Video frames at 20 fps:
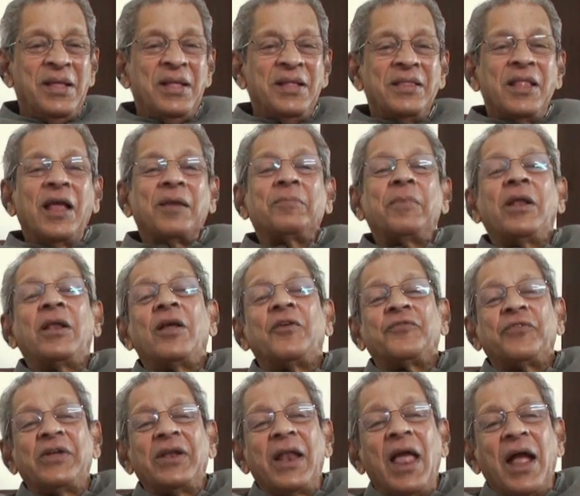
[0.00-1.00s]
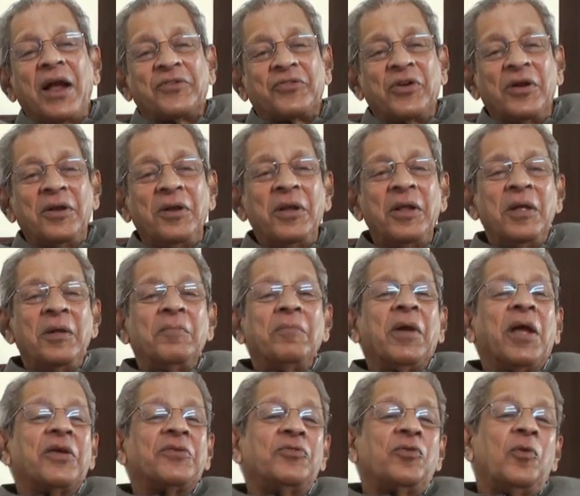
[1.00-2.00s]
They are men of inaction
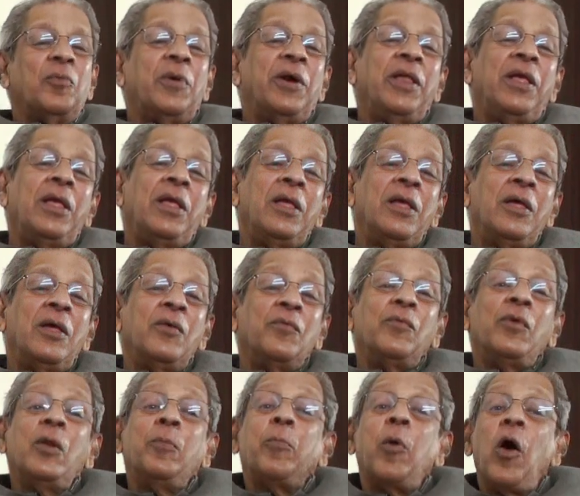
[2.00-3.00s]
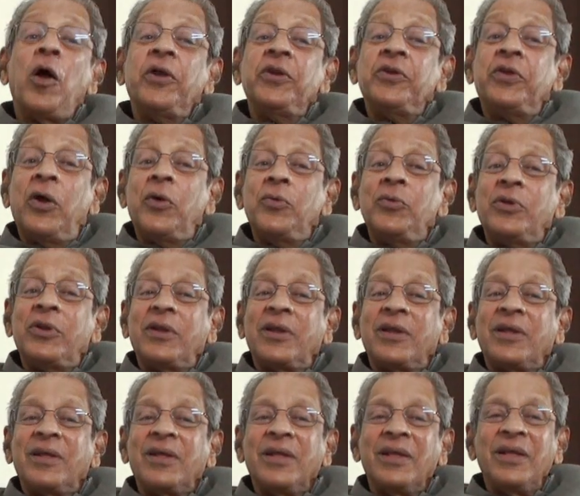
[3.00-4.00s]
because nobody will point out.
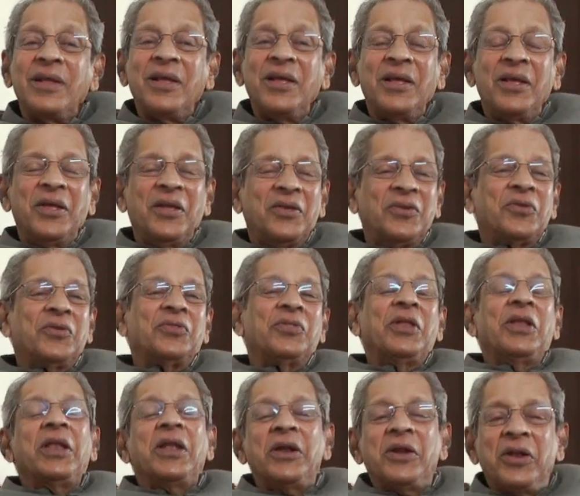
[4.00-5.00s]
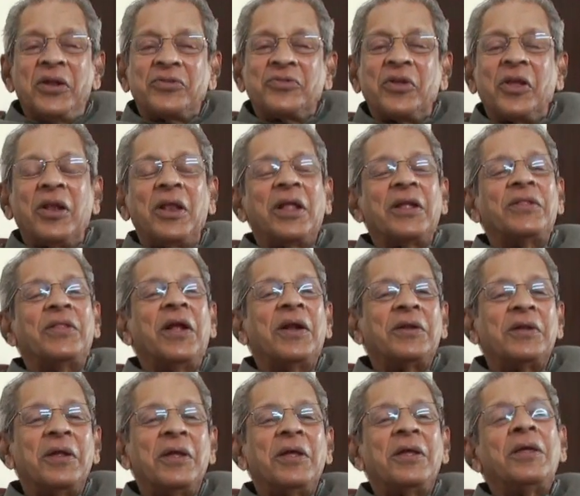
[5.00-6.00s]
So the leaders are like that
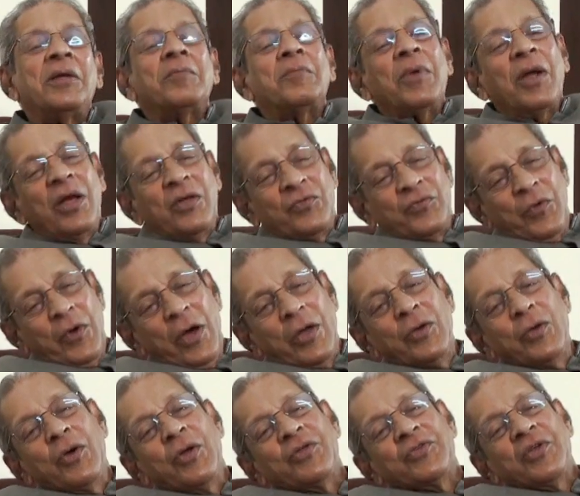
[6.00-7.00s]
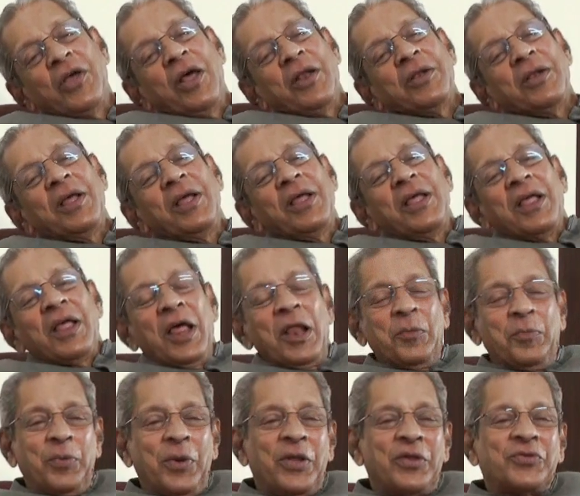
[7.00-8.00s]
because followers are
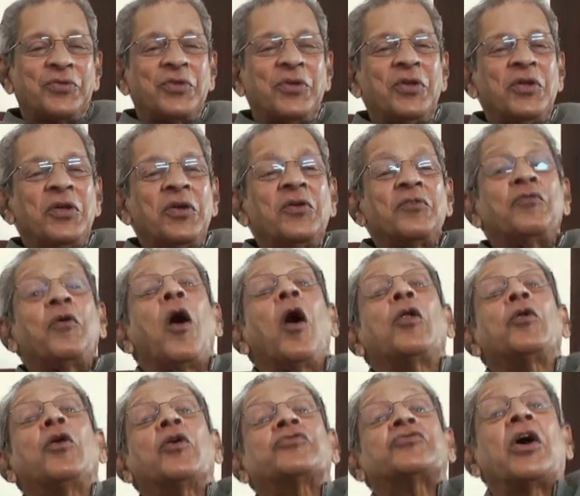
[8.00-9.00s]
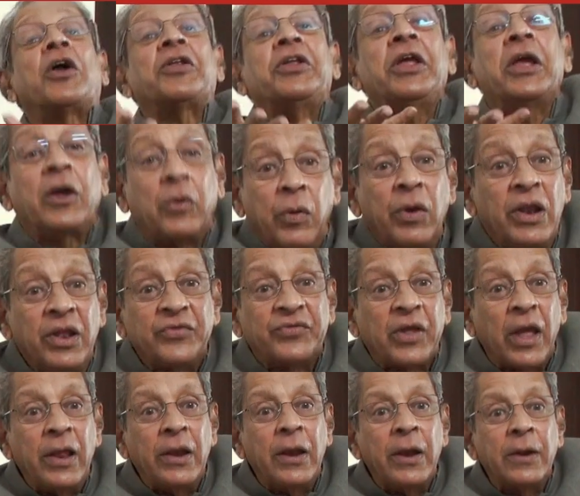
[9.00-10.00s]
helpless. Followers are equally
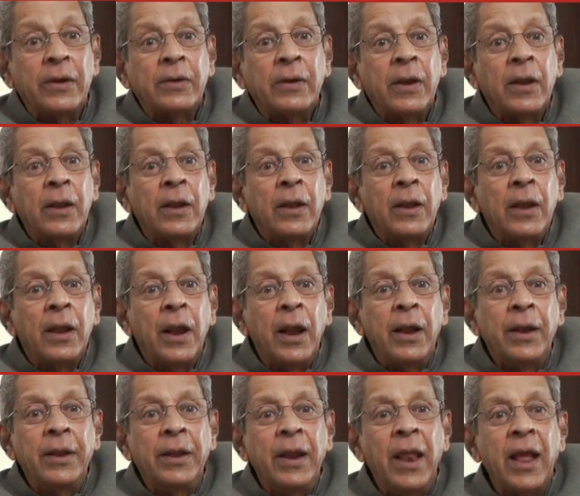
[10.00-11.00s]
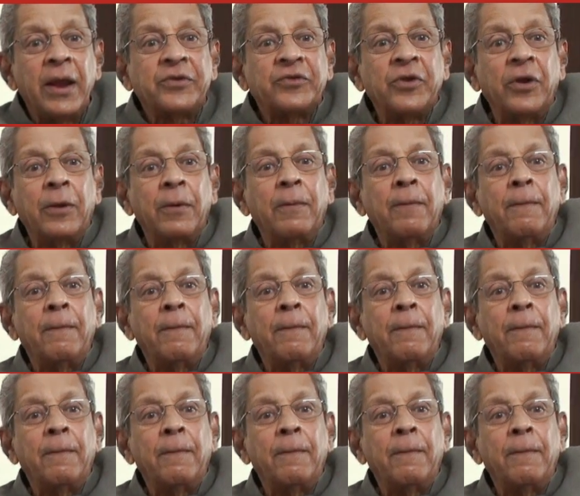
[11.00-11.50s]
silent and inaction.